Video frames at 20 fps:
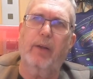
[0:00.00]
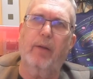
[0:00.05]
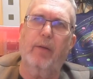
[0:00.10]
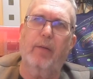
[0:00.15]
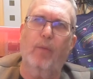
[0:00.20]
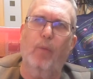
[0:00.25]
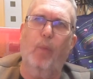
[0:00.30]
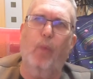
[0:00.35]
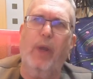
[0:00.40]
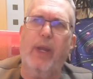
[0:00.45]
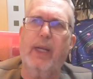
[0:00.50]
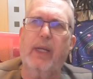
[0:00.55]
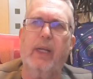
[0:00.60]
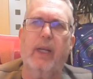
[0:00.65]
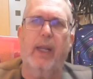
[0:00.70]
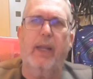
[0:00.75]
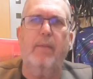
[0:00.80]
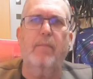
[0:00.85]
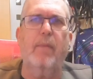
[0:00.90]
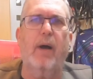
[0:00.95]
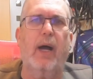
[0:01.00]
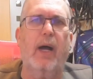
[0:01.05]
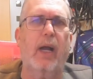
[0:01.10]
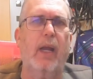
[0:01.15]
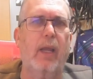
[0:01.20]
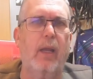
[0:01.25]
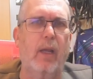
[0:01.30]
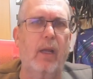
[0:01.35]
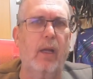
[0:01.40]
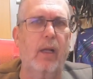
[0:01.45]
Weirdly,
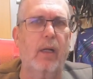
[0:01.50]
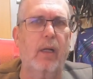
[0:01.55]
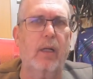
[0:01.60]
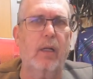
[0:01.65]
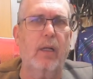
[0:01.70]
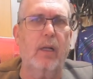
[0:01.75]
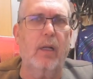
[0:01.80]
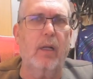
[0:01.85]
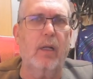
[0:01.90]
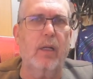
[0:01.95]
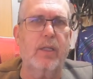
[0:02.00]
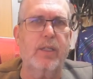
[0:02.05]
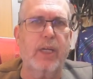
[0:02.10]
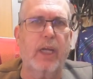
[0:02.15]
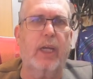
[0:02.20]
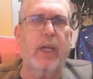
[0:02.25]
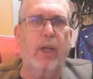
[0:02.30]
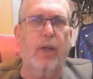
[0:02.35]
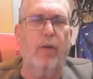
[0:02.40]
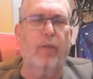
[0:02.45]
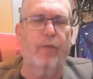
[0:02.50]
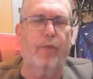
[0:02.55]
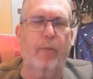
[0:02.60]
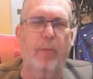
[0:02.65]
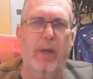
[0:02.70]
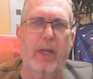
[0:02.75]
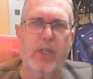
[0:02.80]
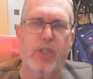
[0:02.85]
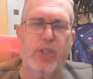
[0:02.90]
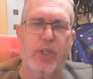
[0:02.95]
my ticket
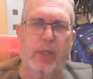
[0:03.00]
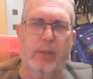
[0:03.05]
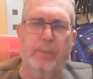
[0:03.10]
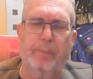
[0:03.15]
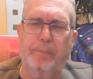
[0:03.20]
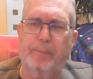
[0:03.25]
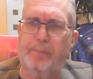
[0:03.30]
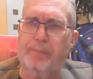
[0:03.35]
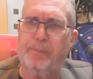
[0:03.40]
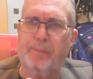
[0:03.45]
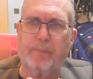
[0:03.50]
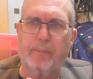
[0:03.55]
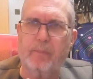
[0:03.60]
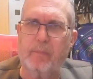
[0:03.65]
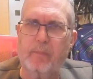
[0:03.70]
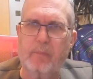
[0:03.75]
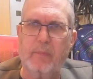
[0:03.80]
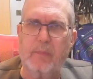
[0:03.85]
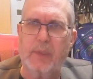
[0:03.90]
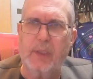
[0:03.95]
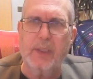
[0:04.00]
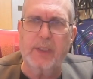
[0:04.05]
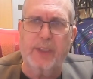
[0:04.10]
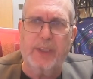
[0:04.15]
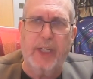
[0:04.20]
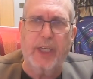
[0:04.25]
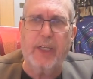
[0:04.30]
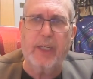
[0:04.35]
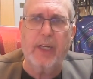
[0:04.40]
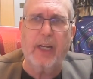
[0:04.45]
confirmation
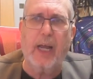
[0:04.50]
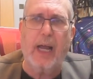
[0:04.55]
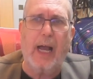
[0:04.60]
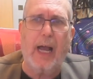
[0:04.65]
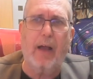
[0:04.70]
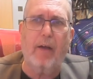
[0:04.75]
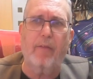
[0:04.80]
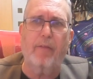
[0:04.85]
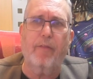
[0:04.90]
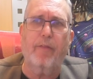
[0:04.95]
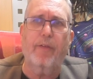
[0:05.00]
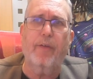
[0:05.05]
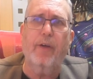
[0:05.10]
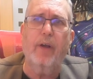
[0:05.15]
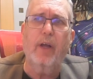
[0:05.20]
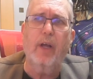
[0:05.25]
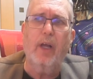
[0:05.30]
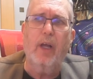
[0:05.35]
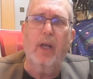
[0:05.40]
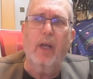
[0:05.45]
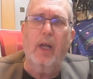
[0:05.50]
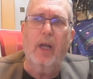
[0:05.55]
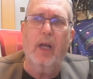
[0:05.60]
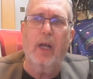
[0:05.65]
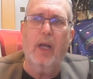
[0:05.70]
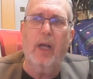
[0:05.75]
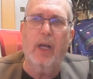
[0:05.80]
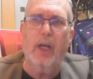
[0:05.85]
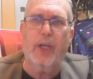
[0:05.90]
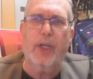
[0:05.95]
didn't have
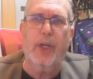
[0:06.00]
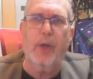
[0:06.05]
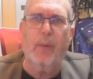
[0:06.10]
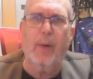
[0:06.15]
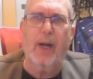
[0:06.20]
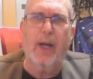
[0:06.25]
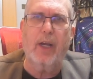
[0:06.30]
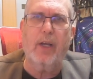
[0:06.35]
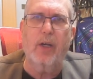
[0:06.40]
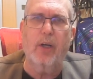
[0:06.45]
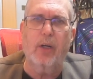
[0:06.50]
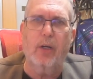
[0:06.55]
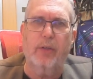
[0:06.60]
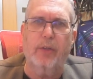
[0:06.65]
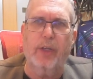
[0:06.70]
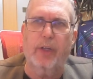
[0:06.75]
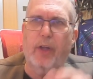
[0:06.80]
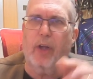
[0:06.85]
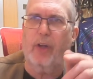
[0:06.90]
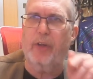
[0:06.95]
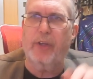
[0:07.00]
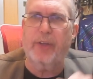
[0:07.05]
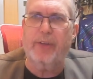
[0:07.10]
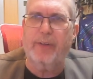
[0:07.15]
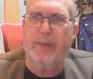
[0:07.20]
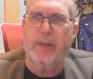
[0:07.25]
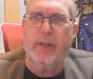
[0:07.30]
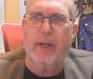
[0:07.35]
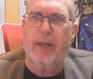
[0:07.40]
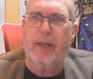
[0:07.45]
a QR code, no
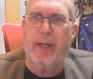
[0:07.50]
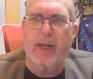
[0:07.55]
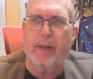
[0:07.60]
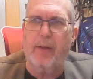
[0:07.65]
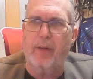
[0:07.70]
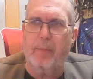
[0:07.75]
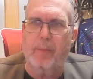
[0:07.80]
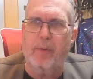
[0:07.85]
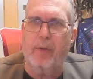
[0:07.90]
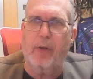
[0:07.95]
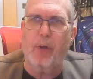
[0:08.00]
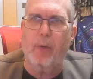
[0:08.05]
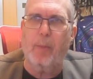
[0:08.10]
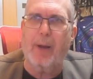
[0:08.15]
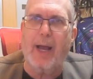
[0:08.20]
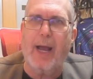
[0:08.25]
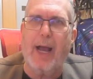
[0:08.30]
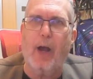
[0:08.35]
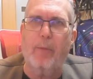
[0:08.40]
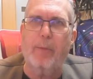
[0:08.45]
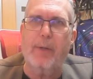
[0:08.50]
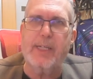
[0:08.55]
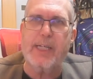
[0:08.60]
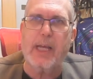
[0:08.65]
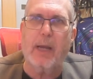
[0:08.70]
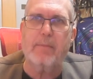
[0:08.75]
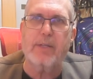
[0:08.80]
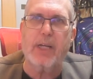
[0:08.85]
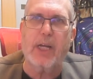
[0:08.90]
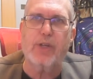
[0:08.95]
matter how many
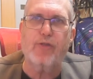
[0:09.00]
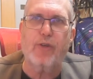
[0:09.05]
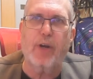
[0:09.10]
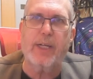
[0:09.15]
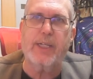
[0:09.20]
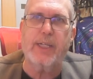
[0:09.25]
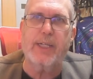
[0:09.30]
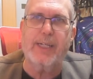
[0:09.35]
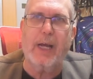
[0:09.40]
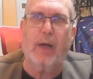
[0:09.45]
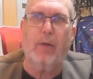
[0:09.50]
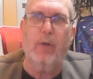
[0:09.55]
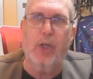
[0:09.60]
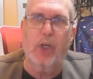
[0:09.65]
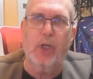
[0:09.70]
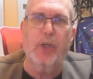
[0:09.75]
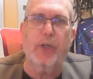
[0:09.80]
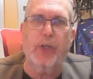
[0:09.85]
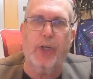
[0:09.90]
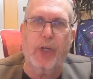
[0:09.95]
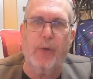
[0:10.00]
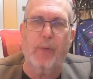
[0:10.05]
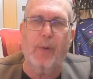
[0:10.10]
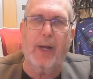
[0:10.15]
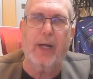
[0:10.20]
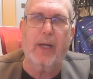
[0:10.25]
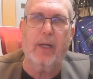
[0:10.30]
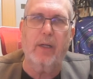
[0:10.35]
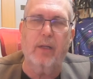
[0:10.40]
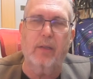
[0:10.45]
times I tried to download a
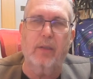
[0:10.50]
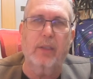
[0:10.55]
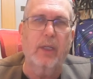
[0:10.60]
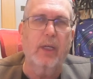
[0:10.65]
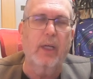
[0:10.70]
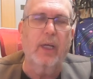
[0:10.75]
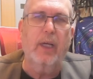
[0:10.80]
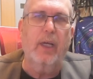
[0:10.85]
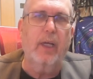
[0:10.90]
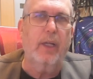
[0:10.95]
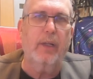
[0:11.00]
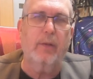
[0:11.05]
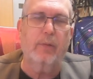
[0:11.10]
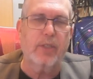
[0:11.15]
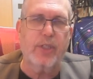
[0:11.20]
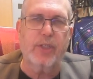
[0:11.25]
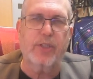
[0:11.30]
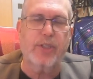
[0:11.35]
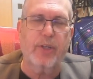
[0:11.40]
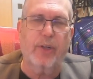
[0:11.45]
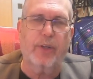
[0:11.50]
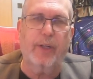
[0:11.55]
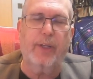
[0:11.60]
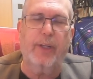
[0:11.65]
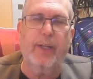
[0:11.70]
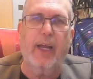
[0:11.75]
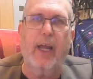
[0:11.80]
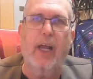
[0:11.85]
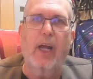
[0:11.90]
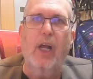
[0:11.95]
QR code, there was just nothing
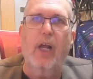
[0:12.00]
there.